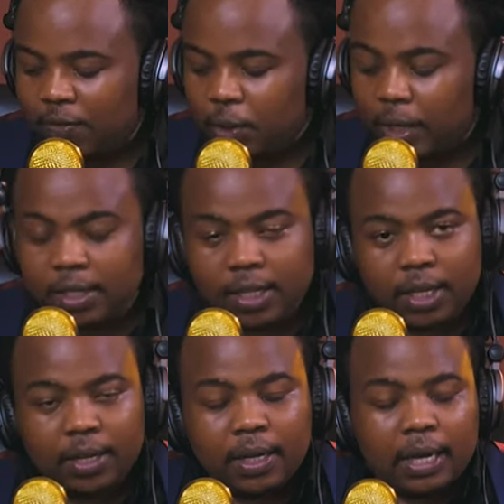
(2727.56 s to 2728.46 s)
to have you guys
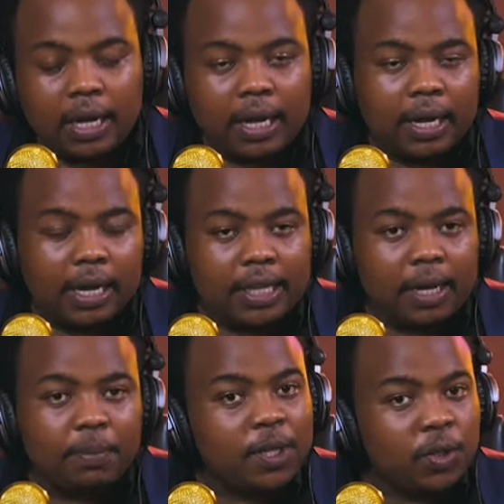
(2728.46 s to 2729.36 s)
here.
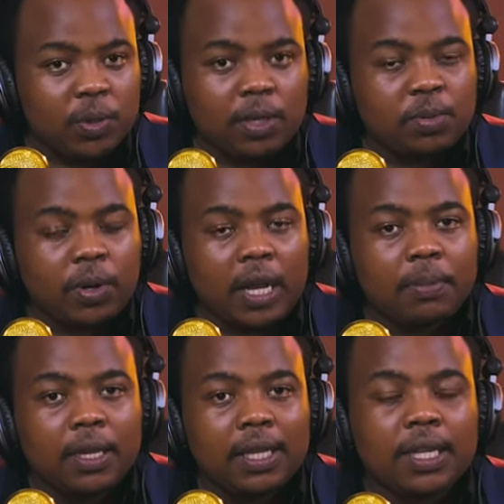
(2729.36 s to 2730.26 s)
Again, please do
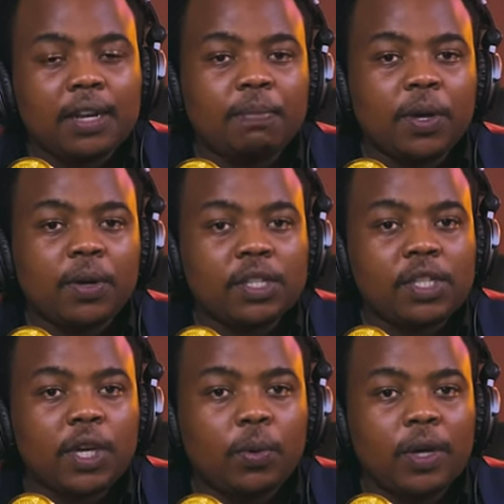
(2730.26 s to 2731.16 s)
subscribe, hit that bell and
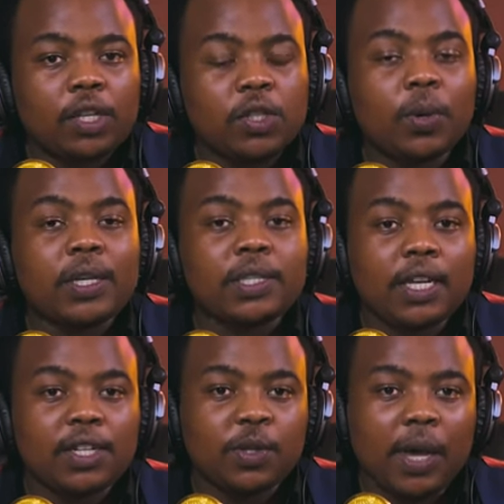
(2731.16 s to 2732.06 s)
share. We are so
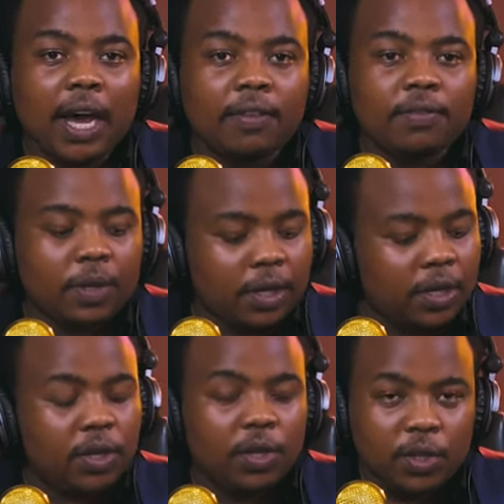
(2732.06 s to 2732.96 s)
excited to have
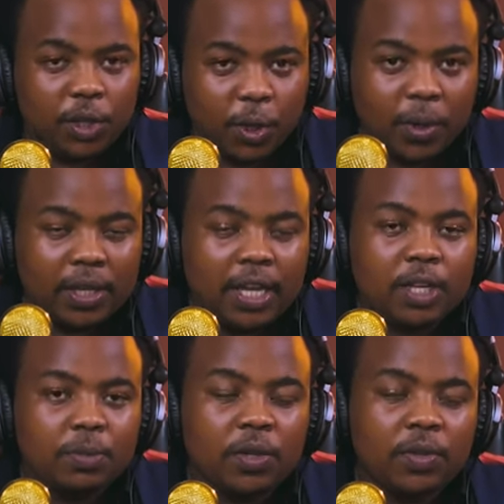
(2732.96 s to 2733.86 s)
your
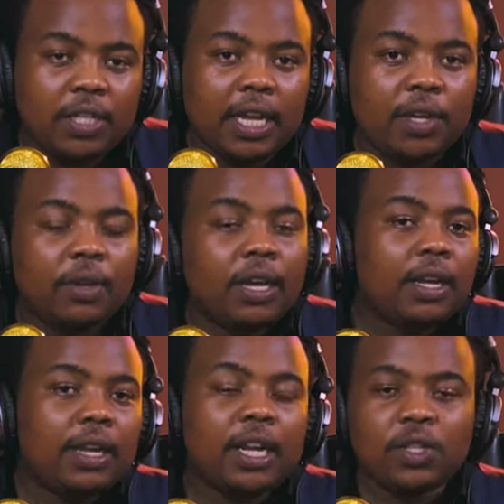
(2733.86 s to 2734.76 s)
engagement on the channel.
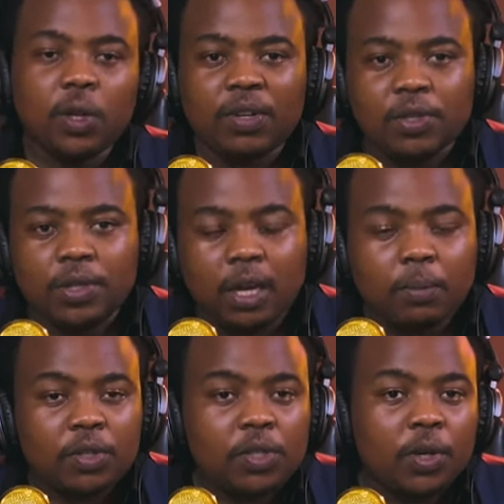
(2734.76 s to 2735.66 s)
Let us know what you
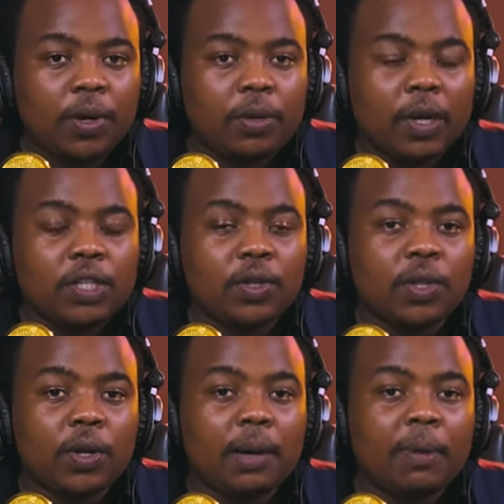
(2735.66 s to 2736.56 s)
think about the show and what you
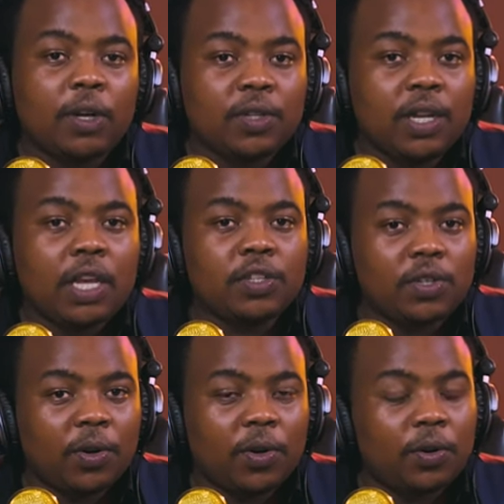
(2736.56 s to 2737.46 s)
thought about today's
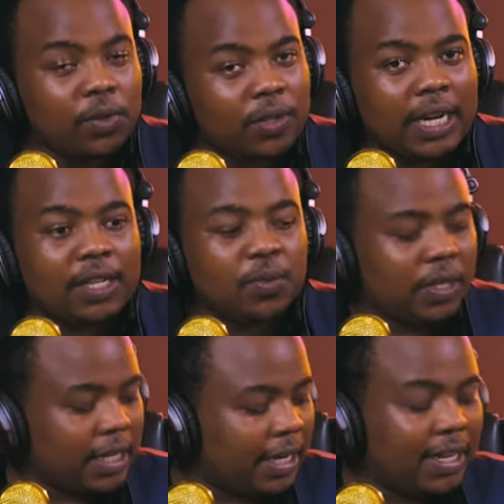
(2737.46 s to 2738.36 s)
show. Also, tell us
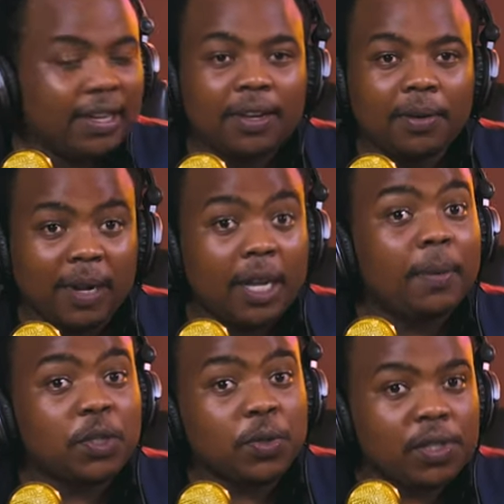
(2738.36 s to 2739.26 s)
whether...
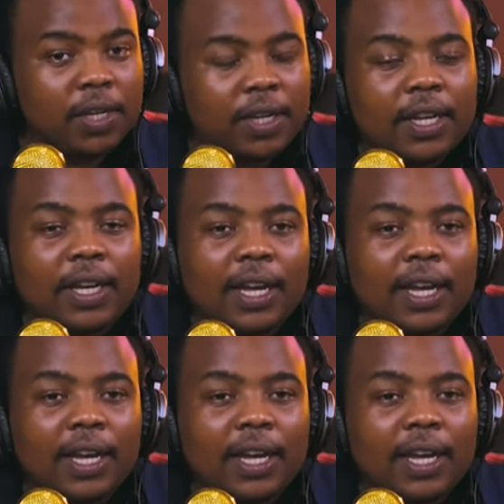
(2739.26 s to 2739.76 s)
Baleba chusha.